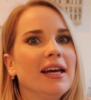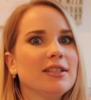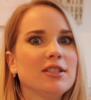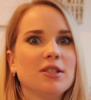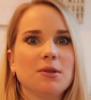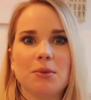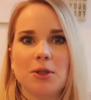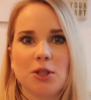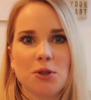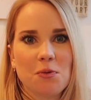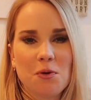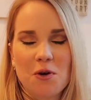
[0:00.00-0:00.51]
and
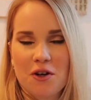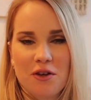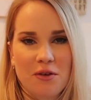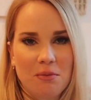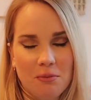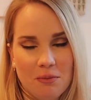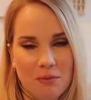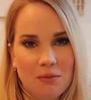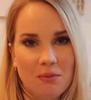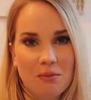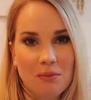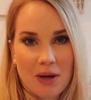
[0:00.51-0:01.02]
so much
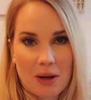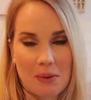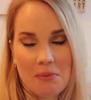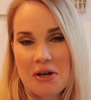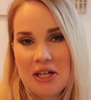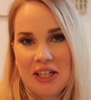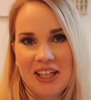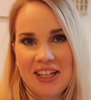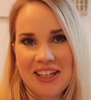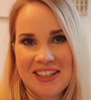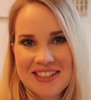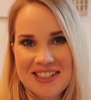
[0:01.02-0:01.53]
worth my
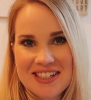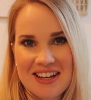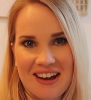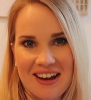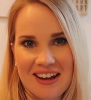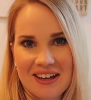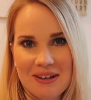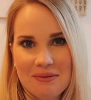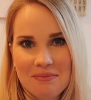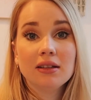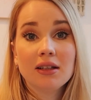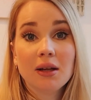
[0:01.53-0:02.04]
money and
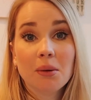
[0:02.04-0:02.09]
time.